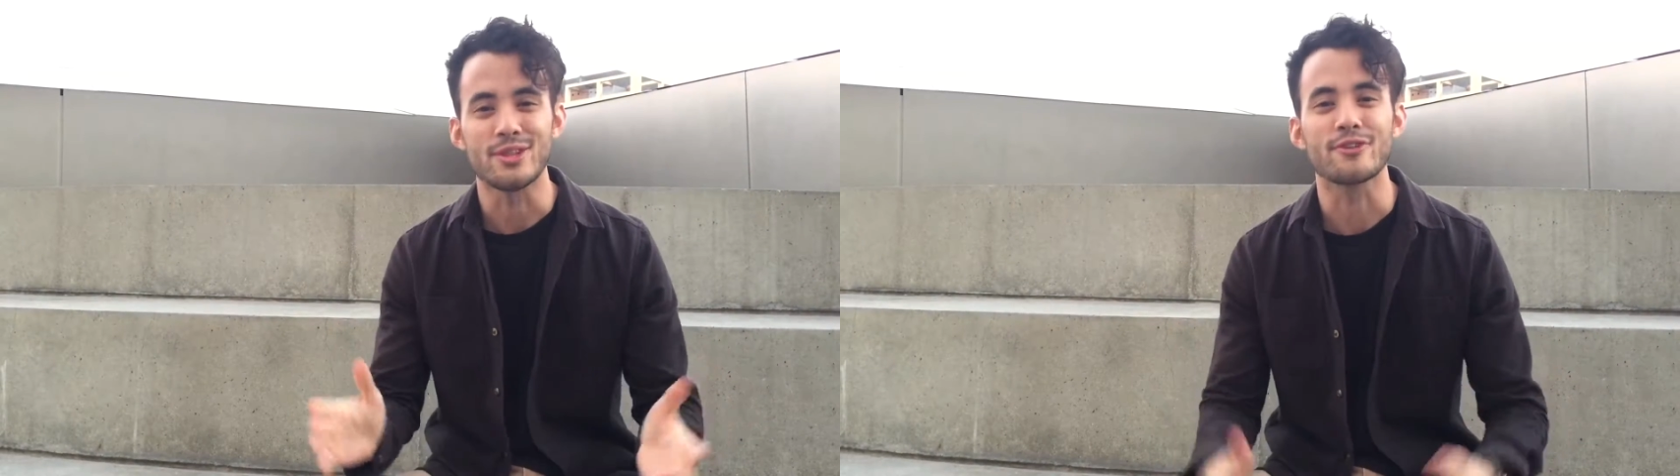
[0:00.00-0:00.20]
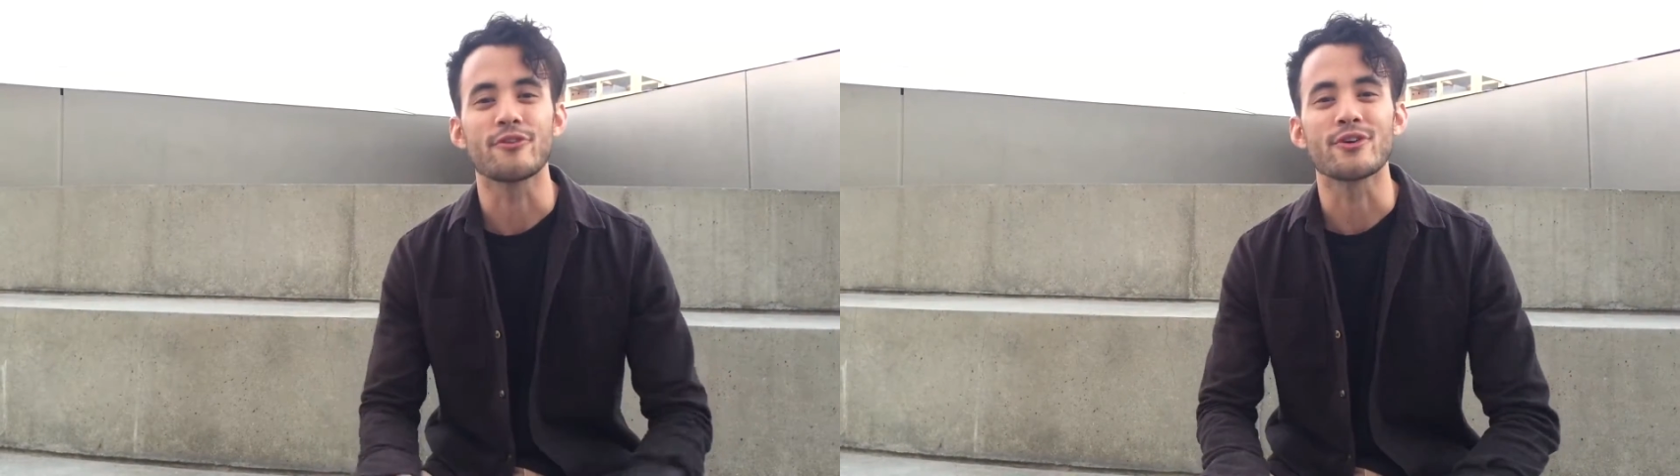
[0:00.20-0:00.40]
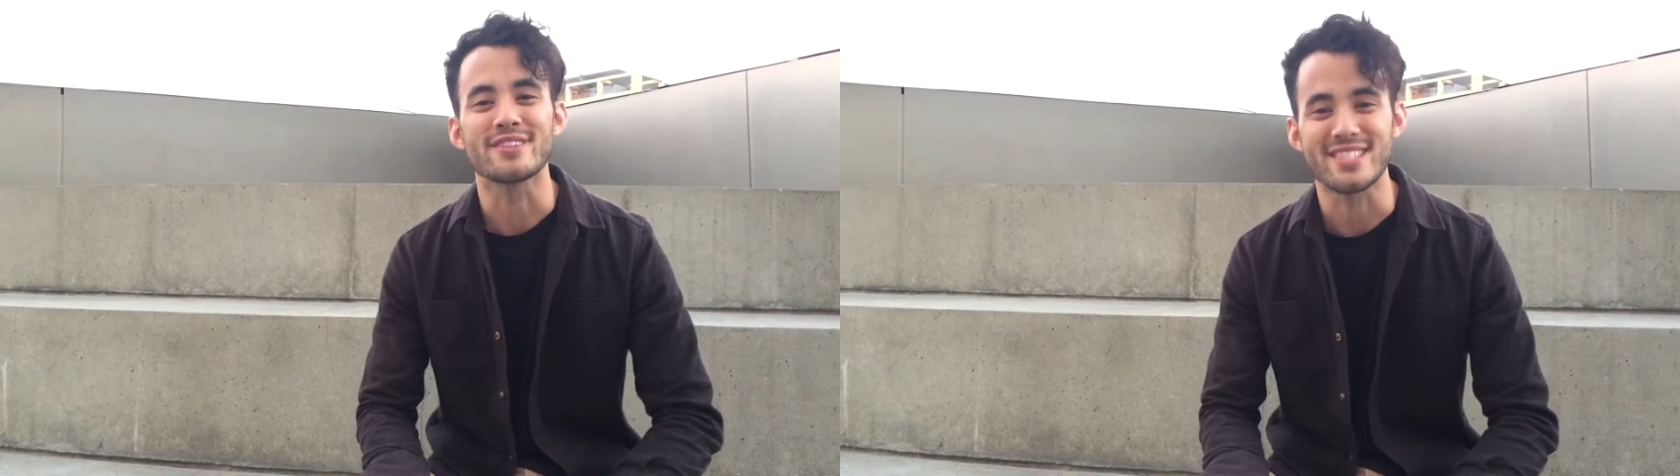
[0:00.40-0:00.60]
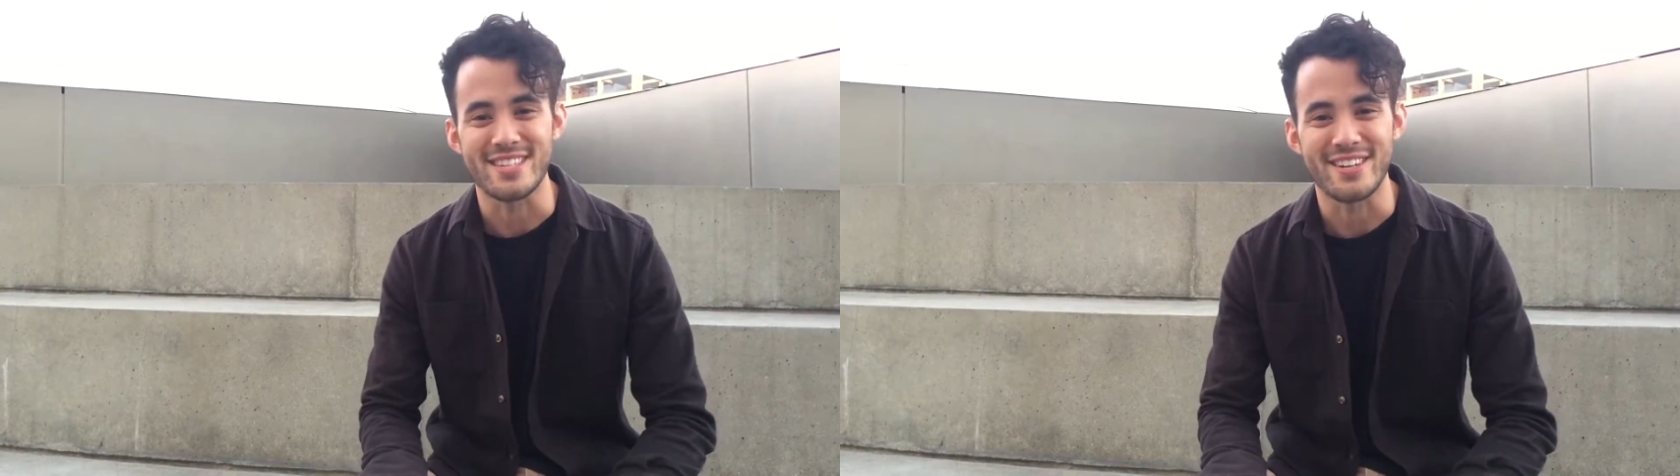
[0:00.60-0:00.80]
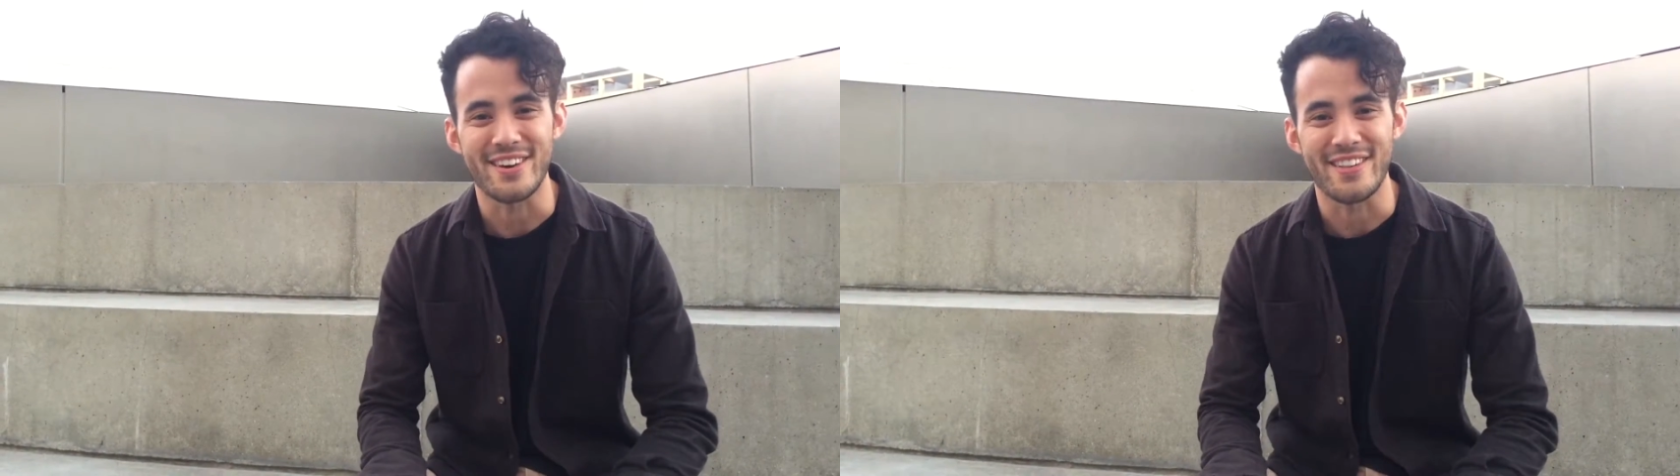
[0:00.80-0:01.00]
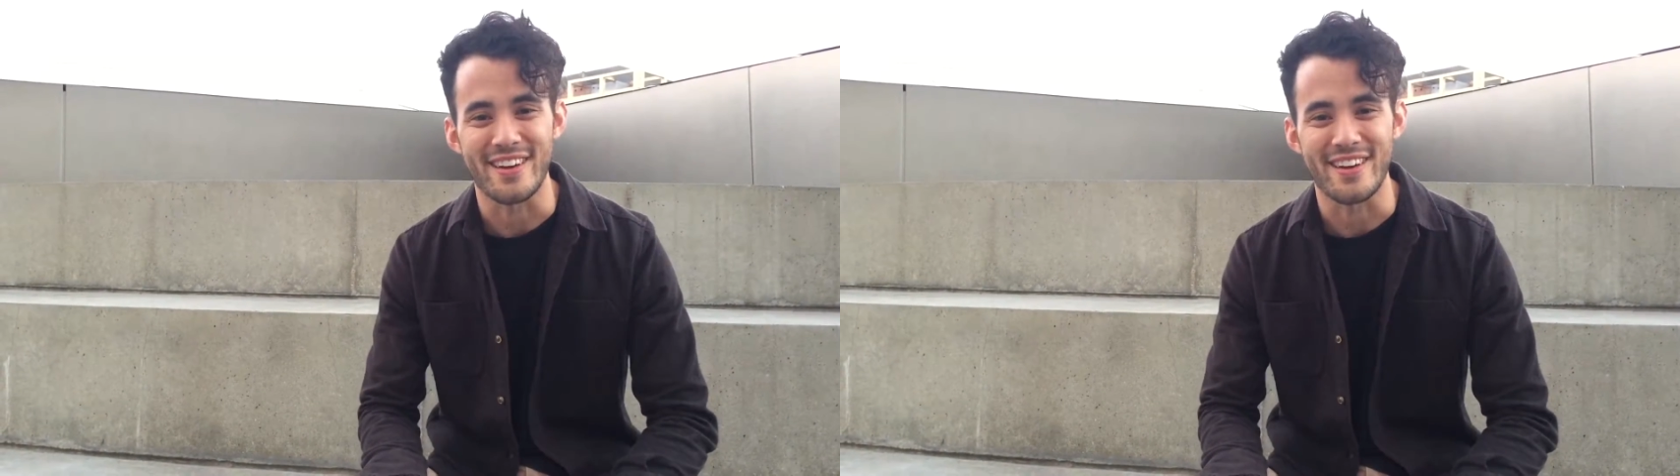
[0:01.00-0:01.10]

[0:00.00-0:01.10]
Look forward to seeing y'all